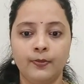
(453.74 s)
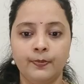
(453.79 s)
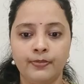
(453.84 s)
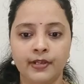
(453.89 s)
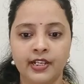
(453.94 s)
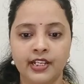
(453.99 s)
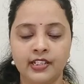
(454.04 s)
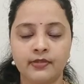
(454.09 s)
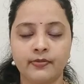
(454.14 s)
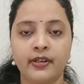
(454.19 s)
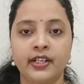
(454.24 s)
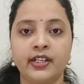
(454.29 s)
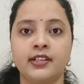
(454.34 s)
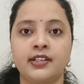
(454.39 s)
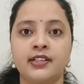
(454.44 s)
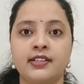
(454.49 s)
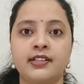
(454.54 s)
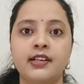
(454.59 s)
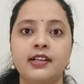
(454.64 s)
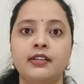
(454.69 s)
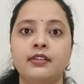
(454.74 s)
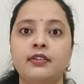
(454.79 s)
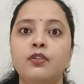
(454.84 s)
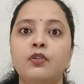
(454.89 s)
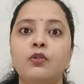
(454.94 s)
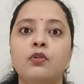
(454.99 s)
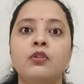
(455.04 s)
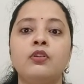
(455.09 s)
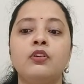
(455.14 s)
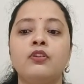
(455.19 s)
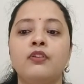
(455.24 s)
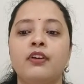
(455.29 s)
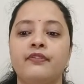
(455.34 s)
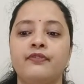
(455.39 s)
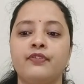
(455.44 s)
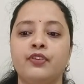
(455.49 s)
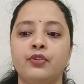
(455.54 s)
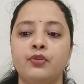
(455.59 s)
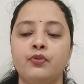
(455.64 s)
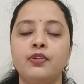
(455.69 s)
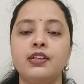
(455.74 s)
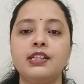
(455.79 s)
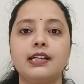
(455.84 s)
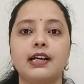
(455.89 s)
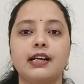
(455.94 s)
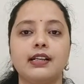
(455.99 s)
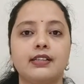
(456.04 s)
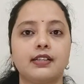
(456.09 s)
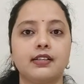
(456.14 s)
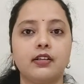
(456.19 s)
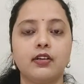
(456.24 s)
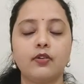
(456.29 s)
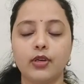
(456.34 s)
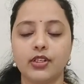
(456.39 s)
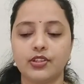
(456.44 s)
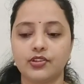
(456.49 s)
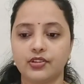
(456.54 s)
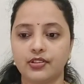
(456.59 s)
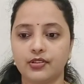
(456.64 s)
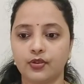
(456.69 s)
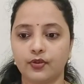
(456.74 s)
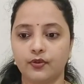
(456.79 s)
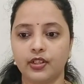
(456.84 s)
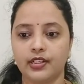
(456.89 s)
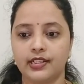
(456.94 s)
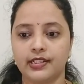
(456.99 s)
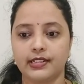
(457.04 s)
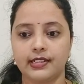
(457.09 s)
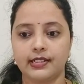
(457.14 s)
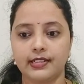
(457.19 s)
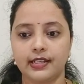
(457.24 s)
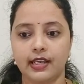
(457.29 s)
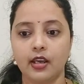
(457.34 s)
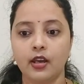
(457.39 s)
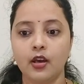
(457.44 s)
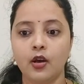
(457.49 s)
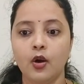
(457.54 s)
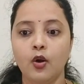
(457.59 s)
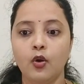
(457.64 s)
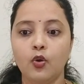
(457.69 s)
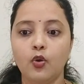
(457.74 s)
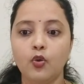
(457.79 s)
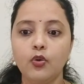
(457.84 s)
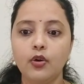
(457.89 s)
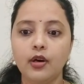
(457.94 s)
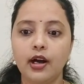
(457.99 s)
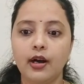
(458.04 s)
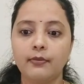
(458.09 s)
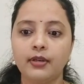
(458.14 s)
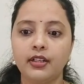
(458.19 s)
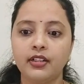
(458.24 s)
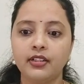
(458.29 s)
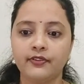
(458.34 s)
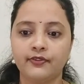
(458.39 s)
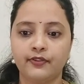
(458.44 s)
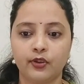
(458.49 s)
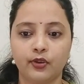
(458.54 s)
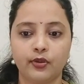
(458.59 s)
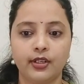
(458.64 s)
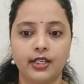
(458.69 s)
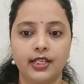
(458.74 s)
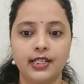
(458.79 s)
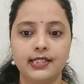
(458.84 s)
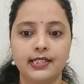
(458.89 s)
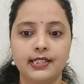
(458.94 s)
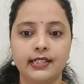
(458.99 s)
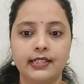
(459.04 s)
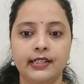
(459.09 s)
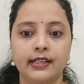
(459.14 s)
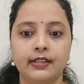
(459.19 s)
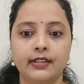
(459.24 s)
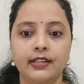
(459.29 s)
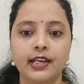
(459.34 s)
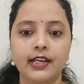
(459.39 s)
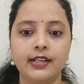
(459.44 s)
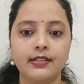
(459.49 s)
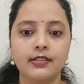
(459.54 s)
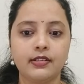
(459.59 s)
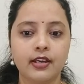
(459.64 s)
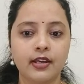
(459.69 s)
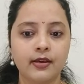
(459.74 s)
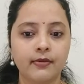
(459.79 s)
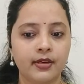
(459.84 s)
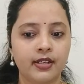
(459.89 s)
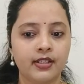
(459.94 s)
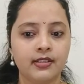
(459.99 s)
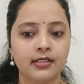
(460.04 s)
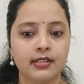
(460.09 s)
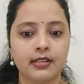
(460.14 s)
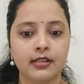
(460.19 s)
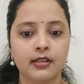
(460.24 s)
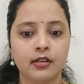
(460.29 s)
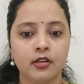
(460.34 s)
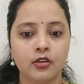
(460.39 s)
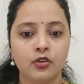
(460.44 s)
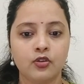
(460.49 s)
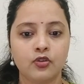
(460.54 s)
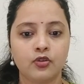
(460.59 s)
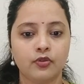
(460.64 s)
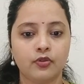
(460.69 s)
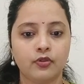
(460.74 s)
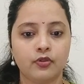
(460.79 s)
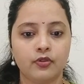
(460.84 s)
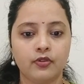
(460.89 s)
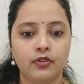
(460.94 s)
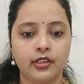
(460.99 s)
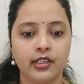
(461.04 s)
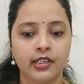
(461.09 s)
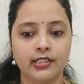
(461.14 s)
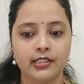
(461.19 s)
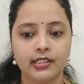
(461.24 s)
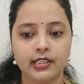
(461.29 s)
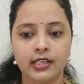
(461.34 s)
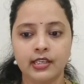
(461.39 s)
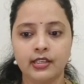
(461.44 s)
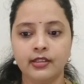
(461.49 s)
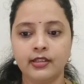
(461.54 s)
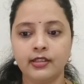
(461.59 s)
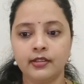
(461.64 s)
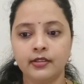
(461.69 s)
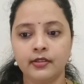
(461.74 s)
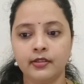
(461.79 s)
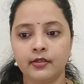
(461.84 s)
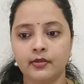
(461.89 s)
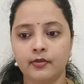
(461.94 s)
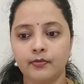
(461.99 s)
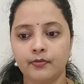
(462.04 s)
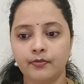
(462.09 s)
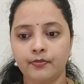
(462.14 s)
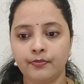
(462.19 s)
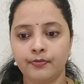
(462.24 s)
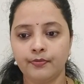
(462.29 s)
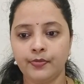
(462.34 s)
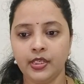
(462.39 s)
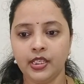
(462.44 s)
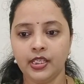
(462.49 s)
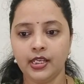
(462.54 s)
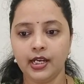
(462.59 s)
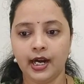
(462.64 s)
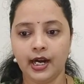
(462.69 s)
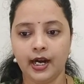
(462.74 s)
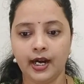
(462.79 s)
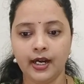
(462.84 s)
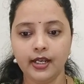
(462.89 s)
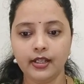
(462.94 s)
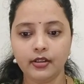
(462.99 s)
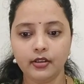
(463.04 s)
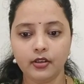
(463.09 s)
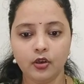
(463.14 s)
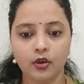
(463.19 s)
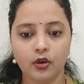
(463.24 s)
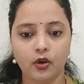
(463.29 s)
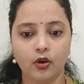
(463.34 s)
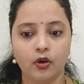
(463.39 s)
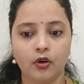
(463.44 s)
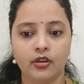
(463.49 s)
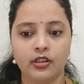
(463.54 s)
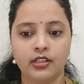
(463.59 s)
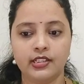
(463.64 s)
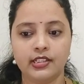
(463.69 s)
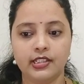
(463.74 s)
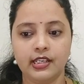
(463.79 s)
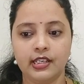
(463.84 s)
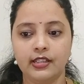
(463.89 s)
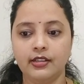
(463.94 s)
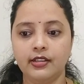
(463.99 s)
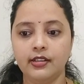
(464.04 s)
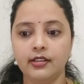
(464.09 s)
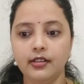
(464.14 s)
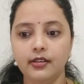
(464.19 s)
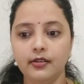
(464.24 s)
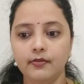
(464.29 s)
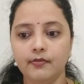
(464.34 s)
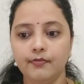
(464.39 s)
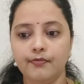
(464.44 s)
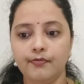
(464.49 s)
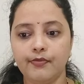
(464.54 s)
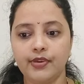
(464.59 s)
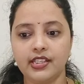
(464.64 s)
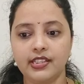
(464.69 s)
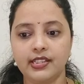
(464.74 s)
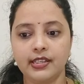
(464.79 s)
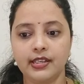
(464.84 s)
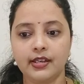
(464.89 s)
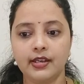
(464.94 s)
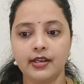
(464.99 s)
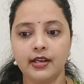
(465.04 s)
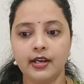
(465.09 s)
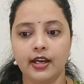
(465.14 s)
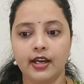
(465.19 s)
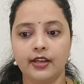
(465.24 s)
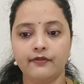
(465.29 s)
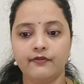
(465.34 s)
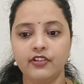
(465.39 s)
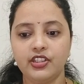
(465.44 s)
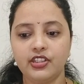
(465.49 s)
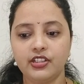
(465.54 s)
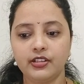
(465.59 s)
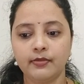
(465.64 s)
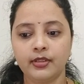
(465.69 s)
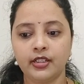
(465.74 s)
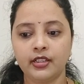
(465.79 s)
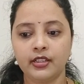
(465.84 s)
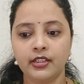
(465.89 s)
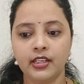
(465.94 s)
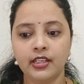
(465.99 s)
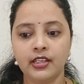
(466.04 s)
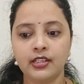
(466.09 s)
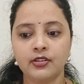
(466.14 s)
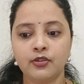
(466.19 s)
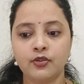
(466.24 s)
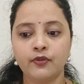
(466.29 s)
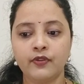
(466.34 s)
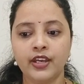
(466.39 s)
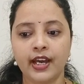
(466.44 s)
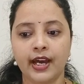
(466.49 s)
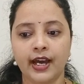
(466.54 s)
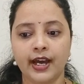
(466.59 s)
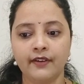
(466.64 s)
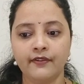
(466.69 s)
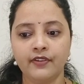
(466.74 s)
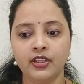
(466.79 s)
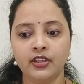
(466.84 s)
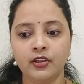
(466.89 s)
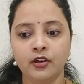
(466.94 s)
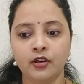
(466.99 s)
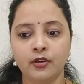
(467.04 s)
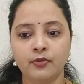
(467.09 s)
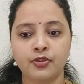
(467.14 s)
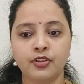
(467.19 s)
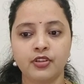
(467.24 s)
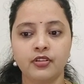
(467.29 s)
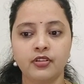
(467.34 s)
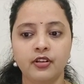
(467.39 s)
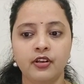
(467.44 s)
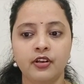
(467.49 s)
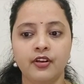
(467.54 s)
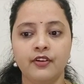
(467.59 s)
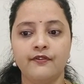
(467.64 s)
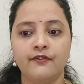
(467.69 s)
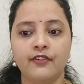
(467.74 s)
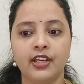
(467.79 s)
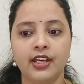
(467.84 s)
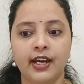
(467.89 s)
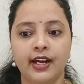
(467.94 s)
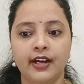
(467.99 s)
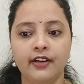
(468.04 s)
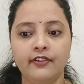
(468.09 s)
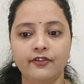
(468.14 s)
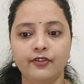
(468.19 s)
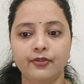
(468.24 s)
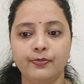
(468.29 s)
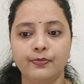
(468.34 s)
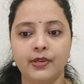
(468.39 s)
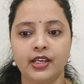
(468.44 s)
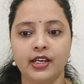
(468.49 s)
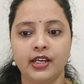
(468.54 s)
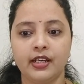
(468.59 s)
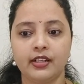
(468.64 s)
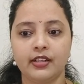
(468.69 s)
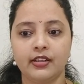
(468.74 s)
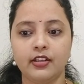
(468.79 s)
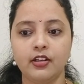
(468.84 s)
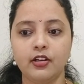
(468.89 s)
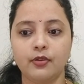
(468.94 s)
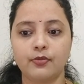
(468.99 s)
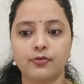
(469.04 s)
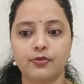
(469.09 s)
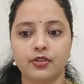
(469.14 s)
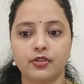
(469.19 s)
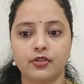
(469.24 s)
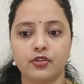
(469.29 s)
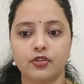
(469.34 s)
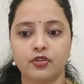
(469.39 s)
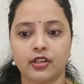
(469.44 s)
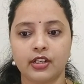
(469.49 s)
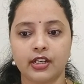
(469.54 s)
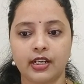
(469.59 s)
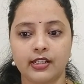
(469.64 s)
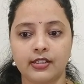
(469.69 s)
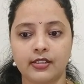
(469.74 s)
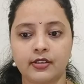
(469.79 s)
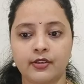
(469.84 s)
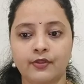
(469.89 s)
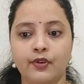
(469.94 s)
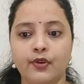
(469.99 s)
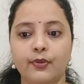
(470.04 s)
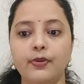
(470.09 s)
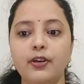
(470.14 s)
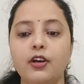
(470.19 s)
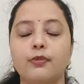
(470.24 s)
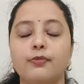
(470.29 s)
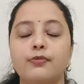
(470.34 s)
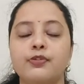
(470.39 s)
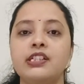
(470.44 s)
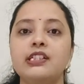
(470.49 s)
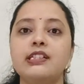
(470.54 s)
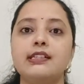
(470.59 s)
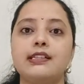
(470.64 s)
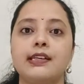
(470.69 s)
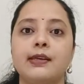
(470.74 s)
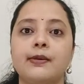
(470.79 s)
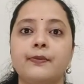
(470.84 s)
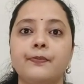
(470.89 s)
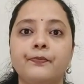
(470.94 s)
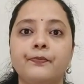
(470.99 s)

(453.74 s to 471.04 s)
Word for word: placement is done all you have to do is answer the question. So what does it say? Who among the following sit at the extreme ends? So it's either PR or it's either PC and which among these do we have in the option? We have PR in the option. So our answer would be option C.